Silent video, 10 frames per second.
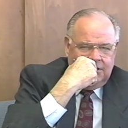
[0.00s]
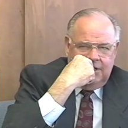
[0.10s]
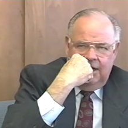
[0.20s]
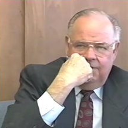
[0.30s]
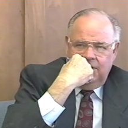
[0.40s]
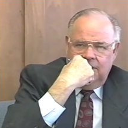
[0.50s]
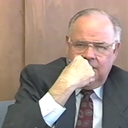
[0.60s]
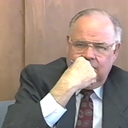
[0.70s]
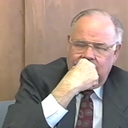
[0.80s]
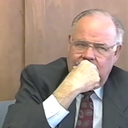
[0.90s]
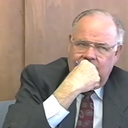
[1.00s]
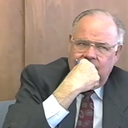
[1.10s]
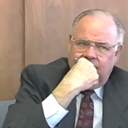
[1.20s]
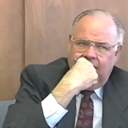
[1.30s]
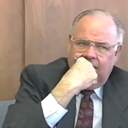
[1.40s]
staffing,
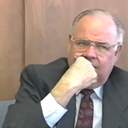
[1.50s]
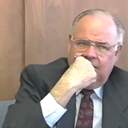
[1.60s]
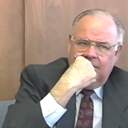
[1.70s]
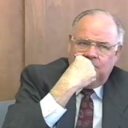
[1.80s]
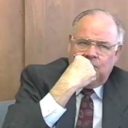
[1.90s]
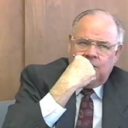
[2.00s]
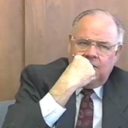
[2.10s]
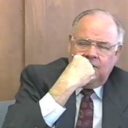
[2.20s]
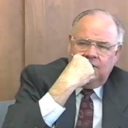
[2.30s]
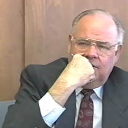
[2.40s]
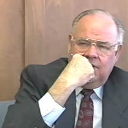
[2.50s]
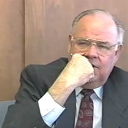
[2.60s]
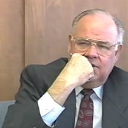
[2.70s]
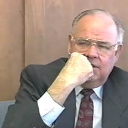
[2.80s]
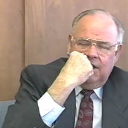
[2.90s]
getting faculty aboard,
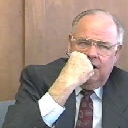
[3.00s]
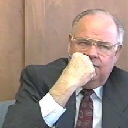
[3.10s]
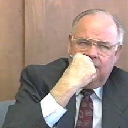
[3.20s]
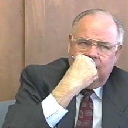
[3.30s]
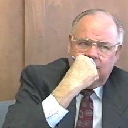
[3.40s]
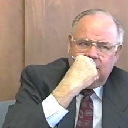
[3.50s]
getting staff here.